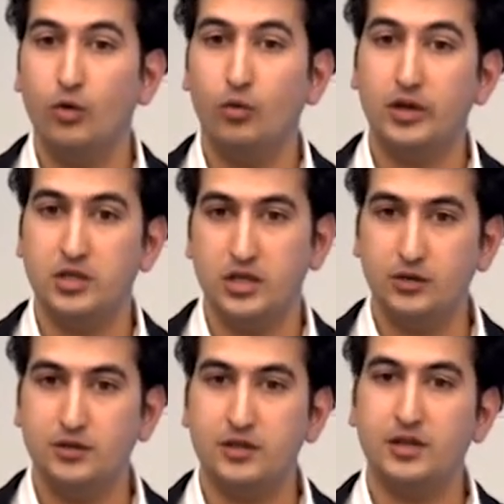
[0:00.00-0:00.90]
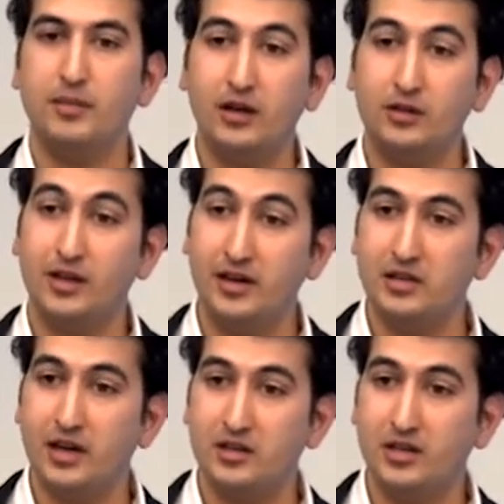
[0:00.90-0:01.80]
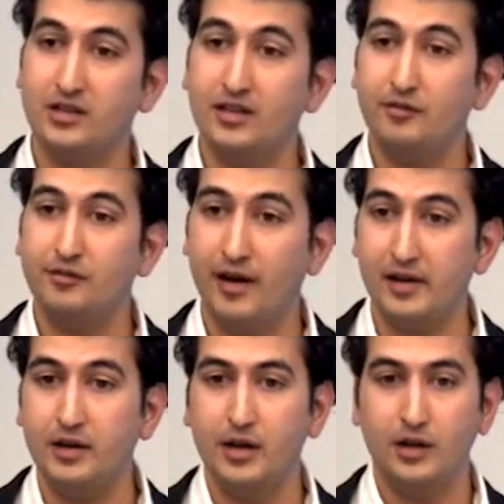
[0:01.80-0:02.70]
which uses my outlier detection classifier